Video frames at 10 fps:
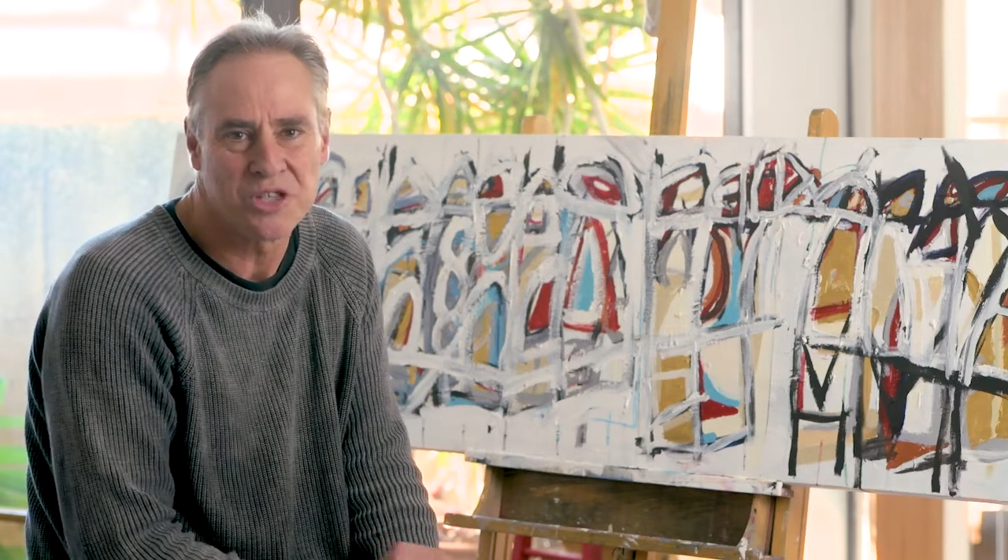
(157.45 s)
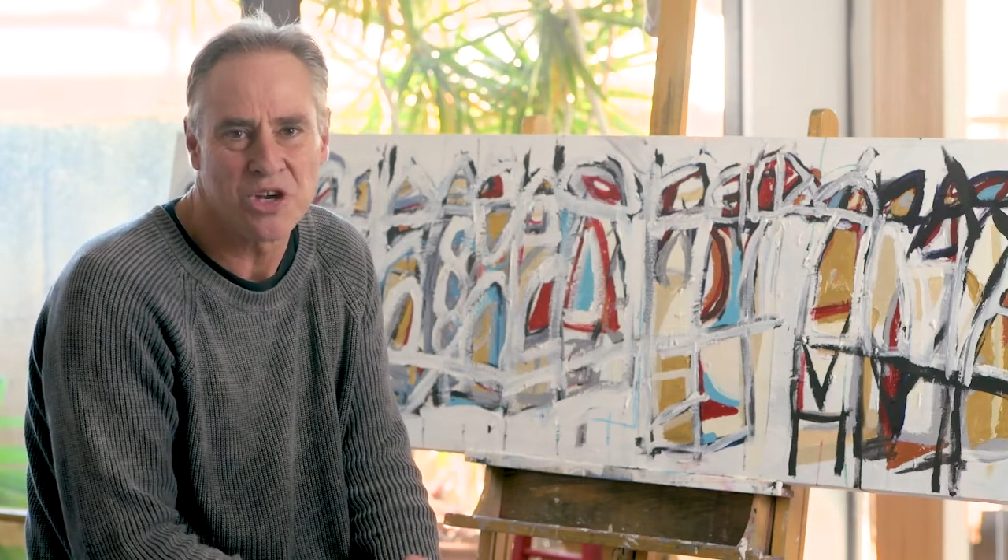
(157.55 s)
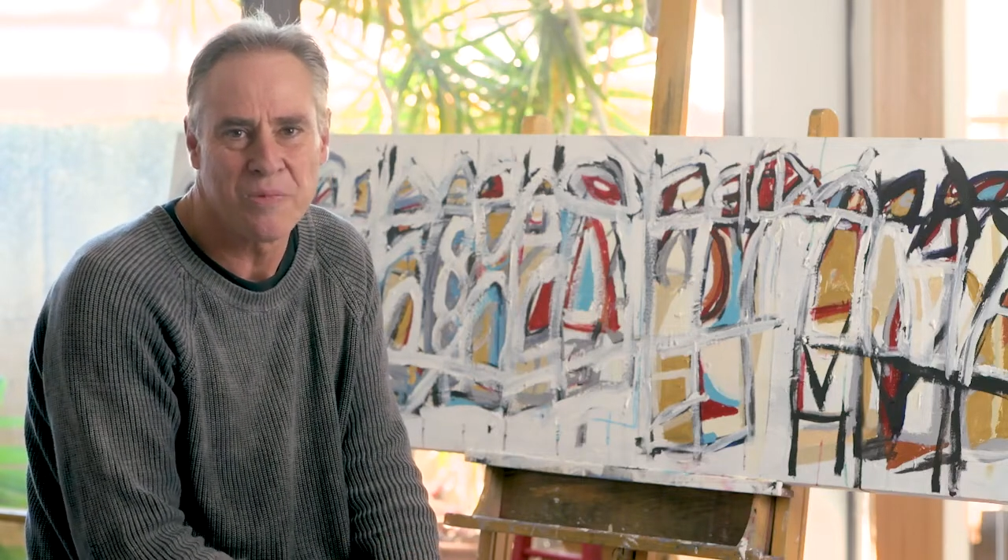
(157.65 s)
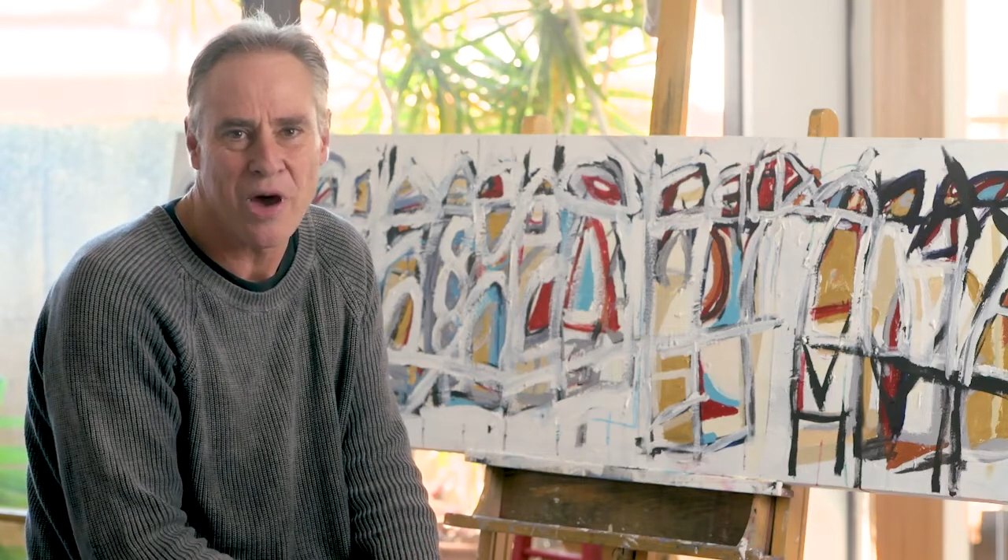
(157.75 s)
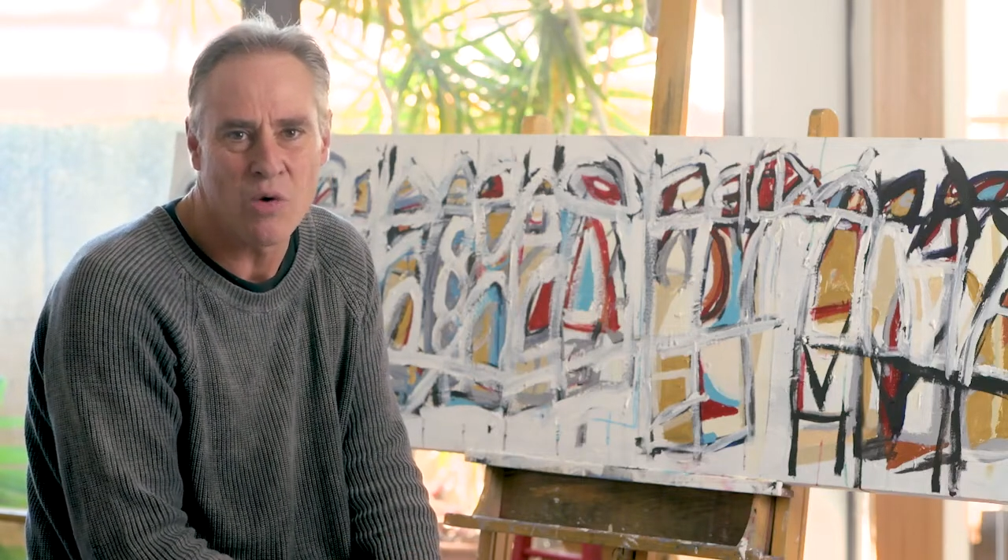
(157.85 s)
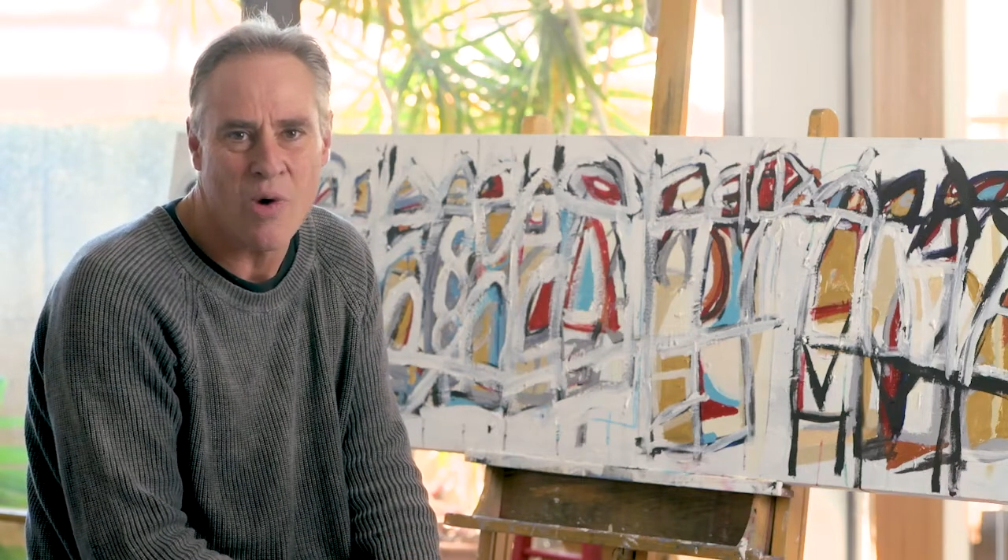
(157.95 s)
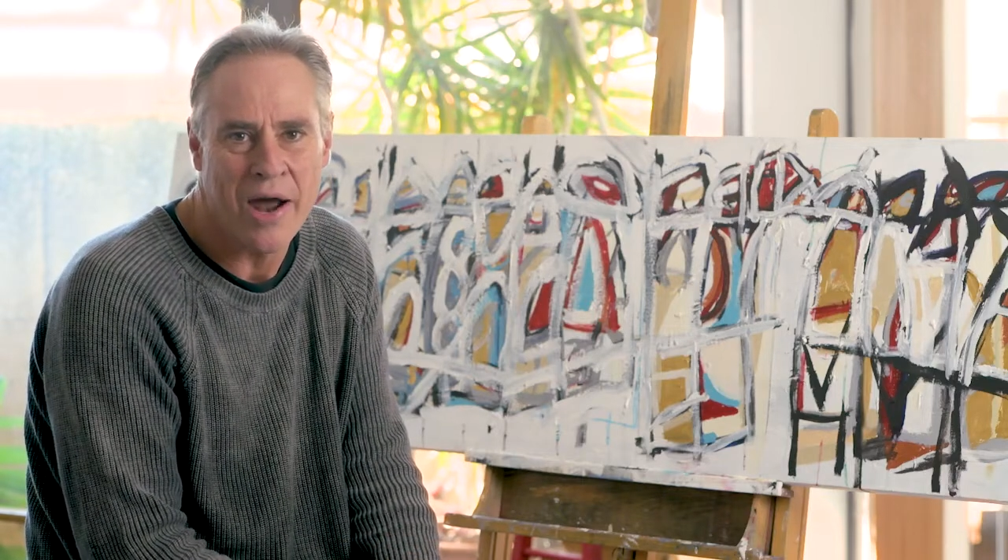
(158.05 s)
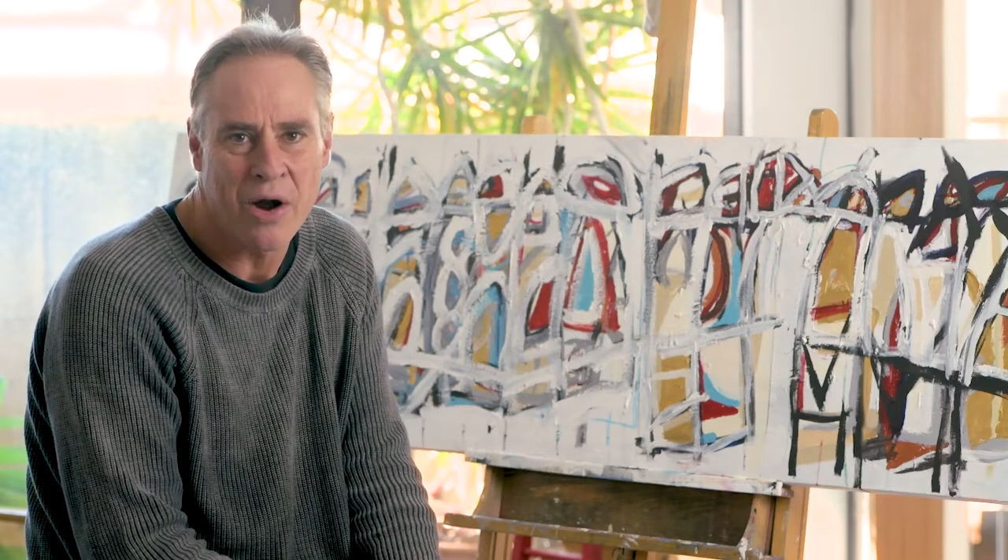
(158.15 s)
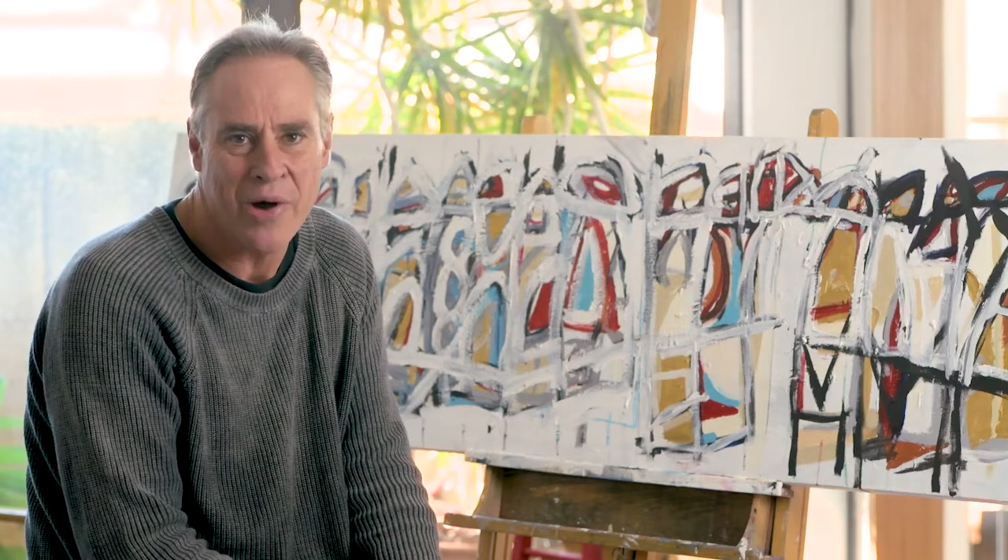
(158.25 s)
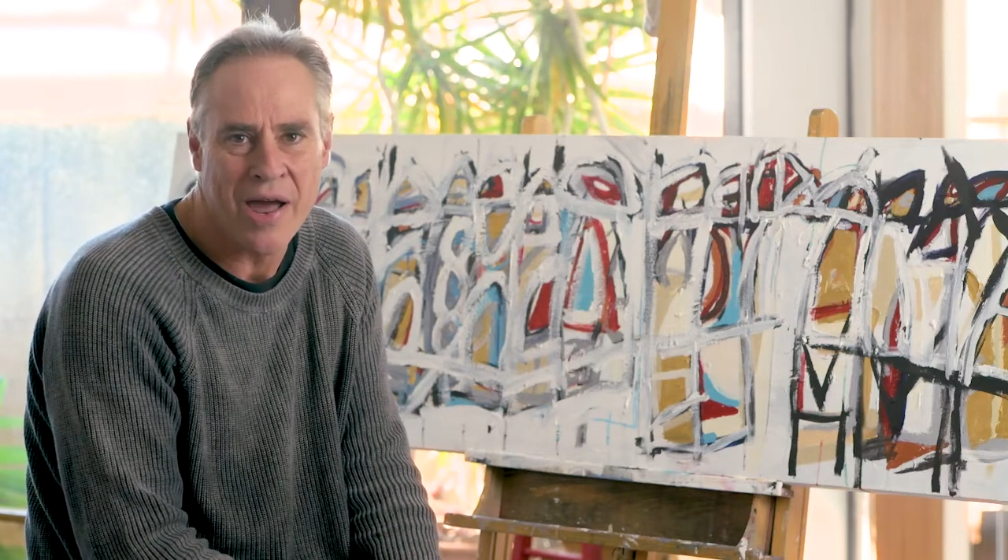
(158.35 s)
So my
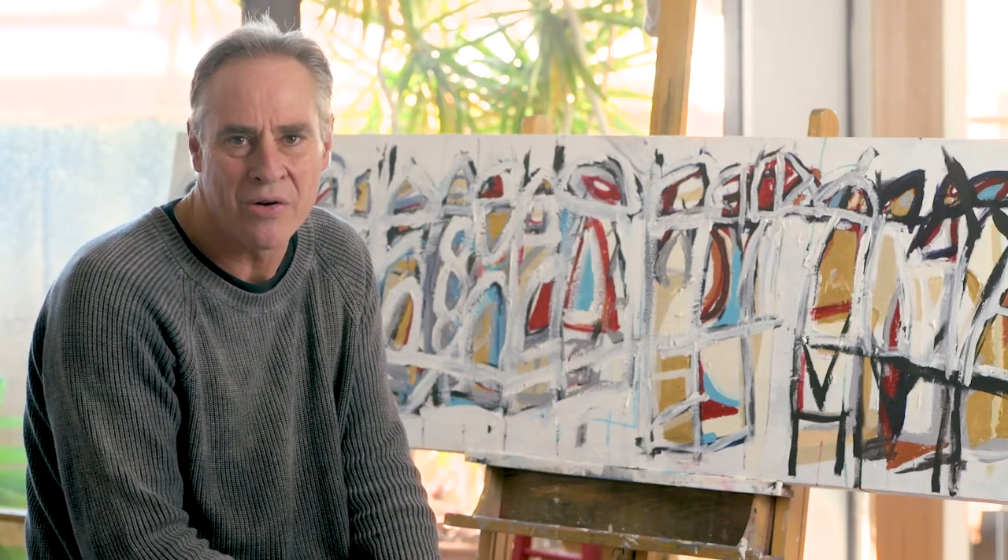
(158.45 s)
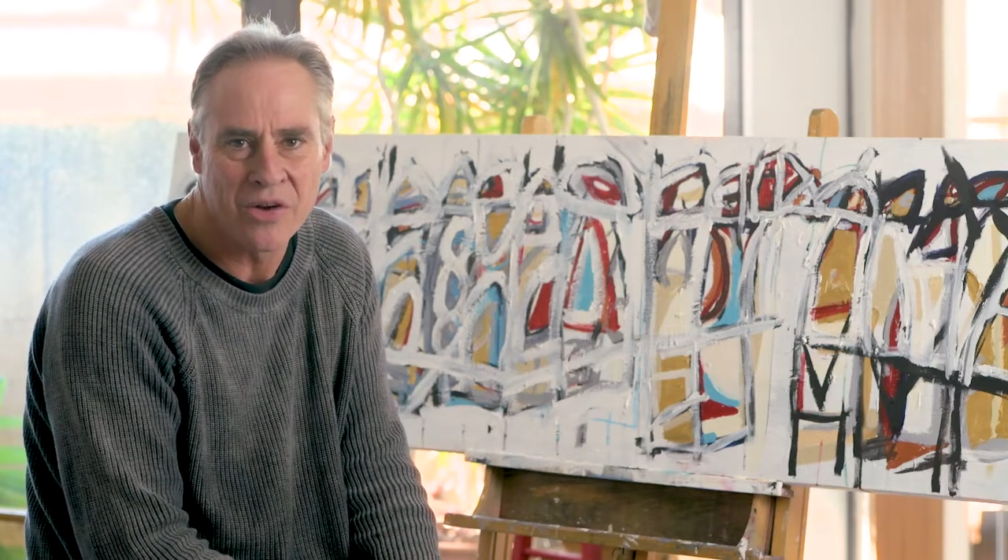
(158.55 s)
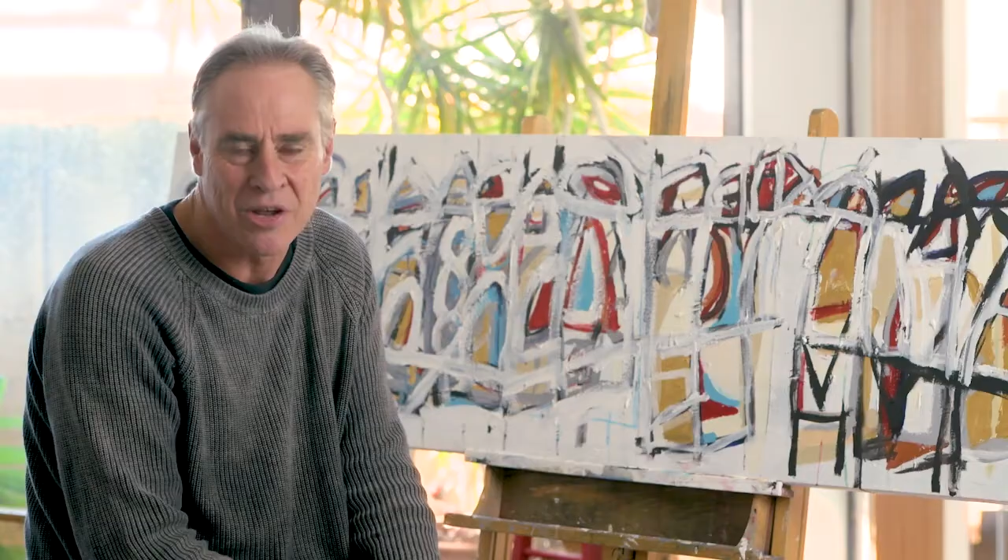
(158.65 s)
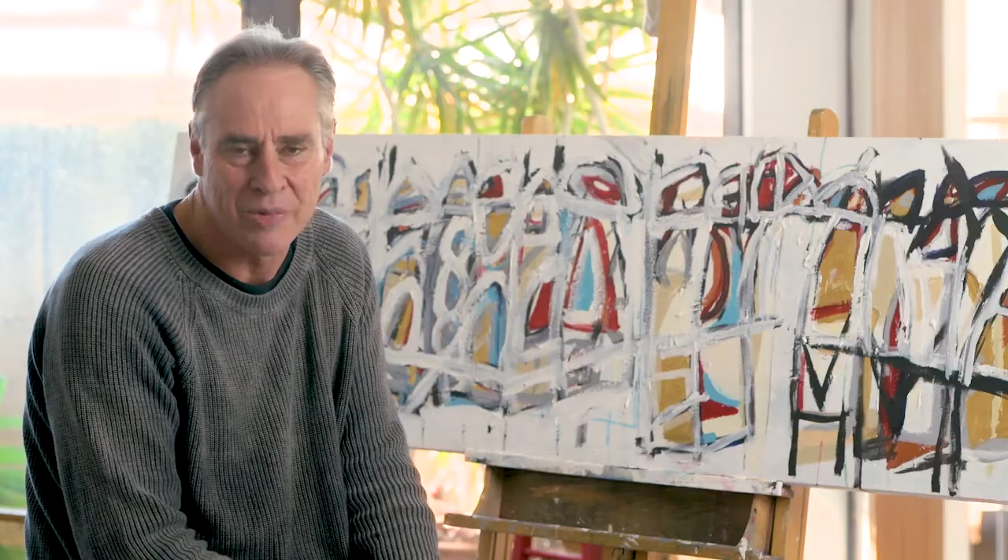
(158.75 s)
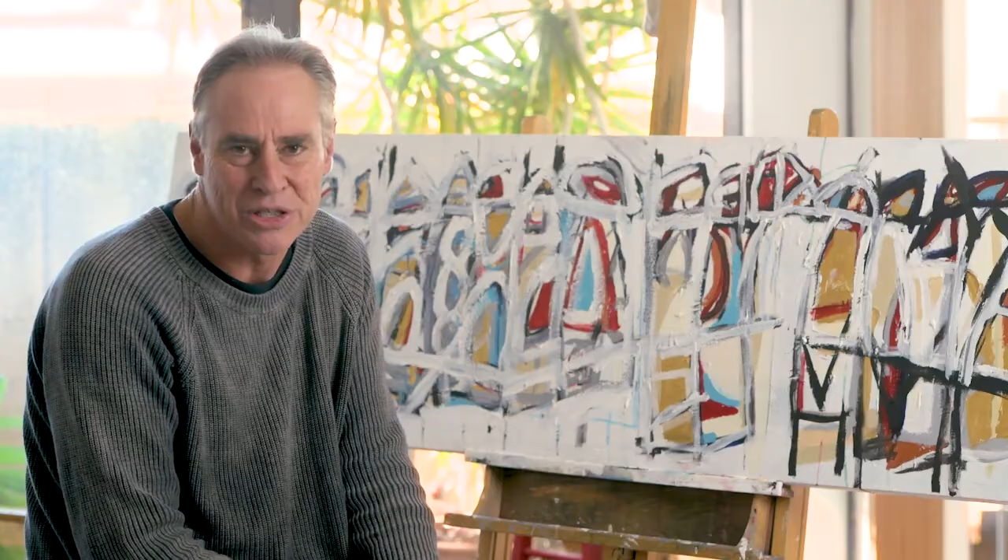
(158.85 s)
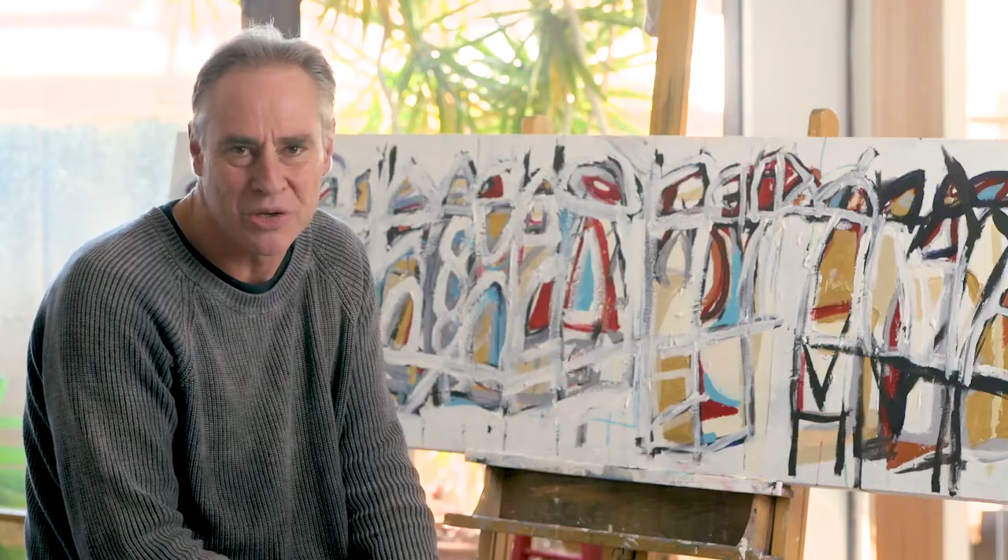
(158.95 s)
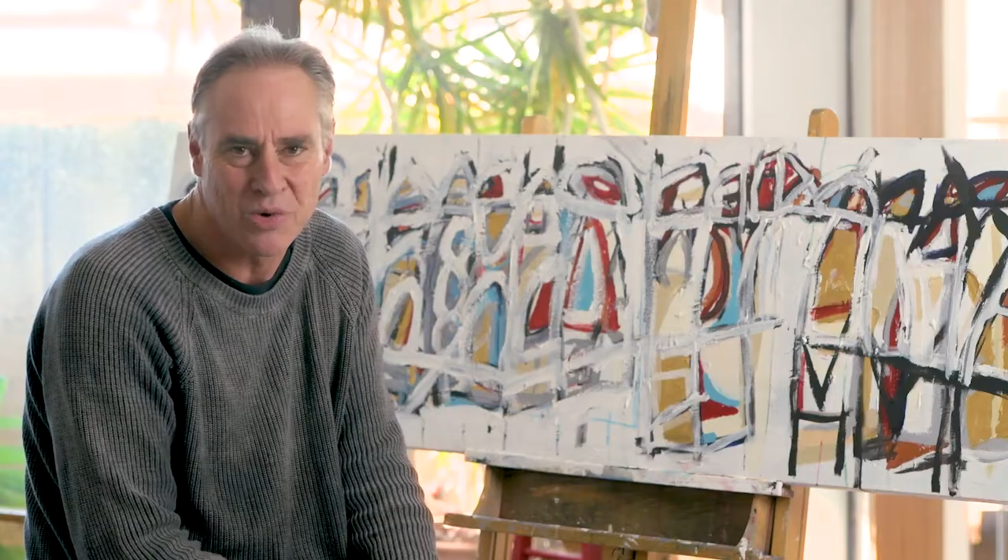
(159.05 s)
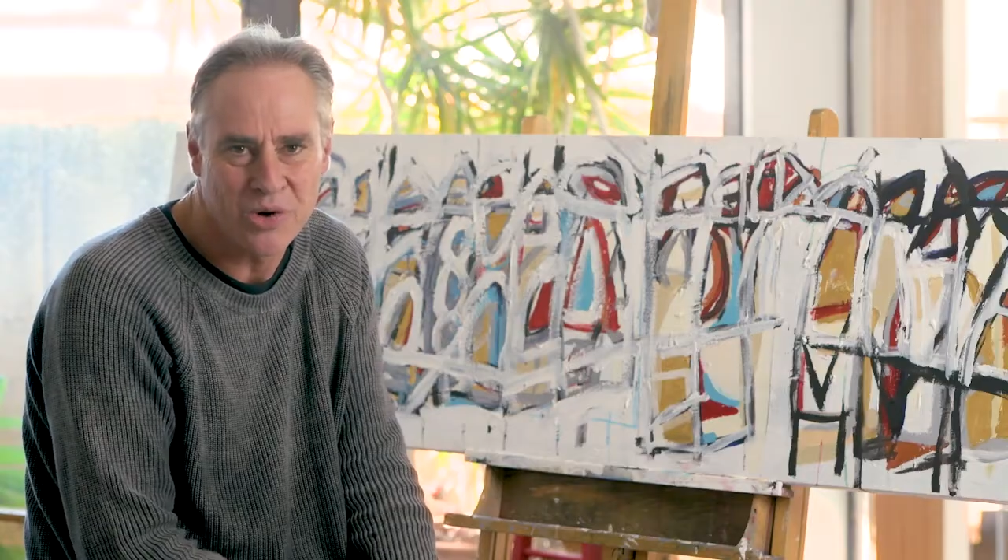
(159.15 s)
way around commission